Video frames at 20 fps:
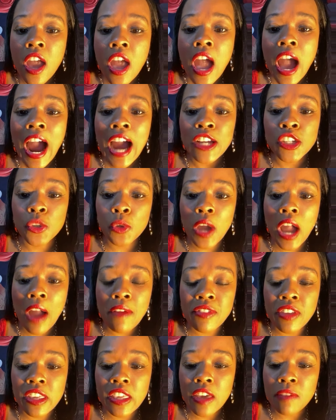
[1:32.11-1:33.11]
I do have
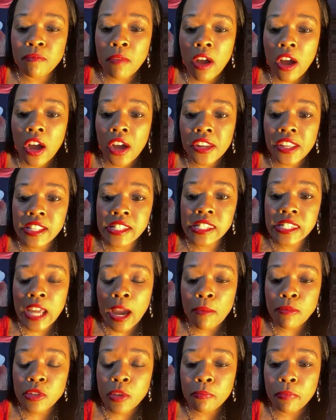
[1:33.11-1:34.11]
to give my audience
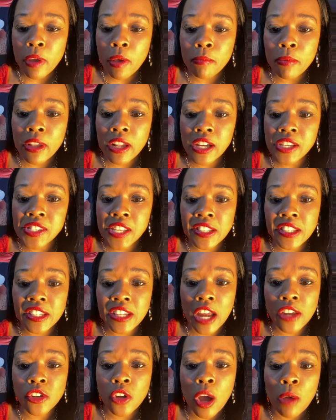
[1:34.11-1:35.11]
time to build because they did
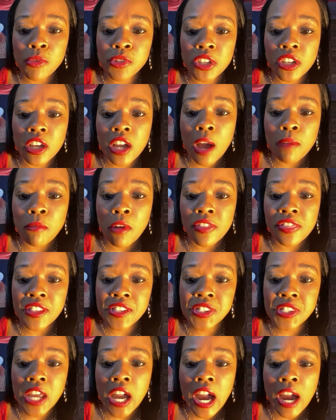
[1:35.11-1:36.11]
not know I was going to come on this
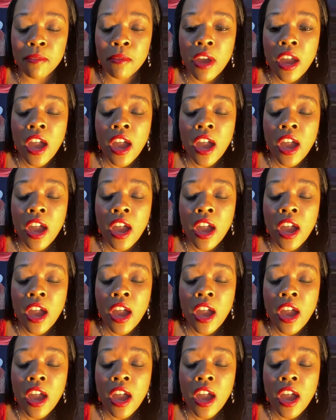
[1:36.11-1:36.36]
time.